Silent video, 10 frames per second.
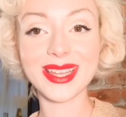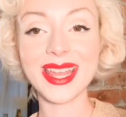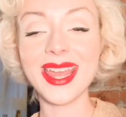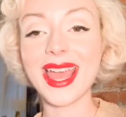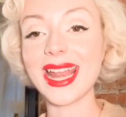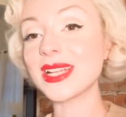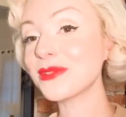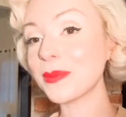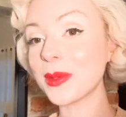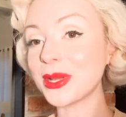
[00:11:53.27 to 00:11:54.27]
And I
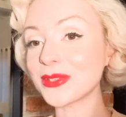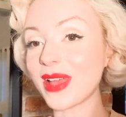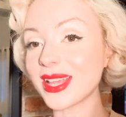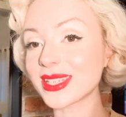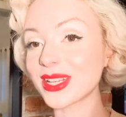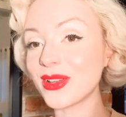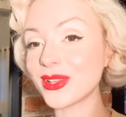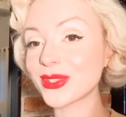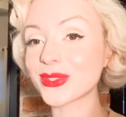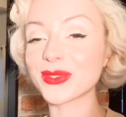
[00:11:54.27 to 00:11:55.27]
didn't really put much Vaseline
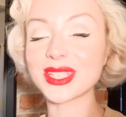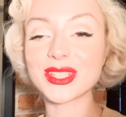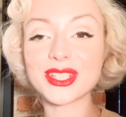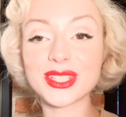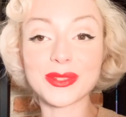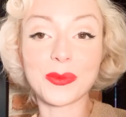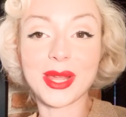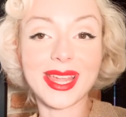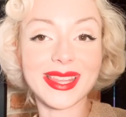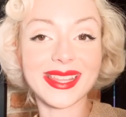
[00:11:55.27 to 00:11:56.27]
on, so this is just the
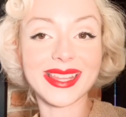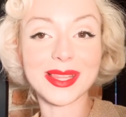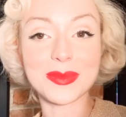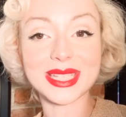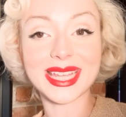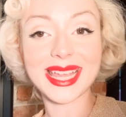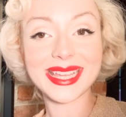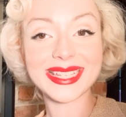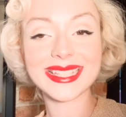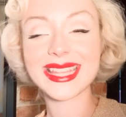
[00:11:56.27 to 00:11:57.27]
way that the lipstick
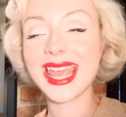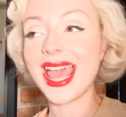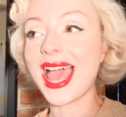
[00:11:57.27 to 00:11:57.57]
is.